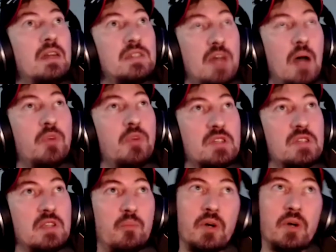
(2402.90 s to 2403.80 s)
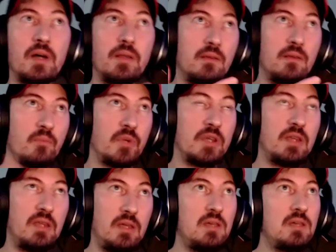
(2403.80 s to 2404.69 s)
obviously, but
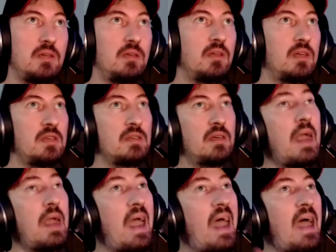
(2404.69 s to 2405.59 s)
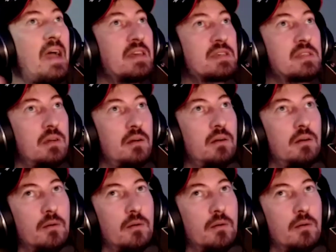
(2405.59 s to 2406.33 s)
he has a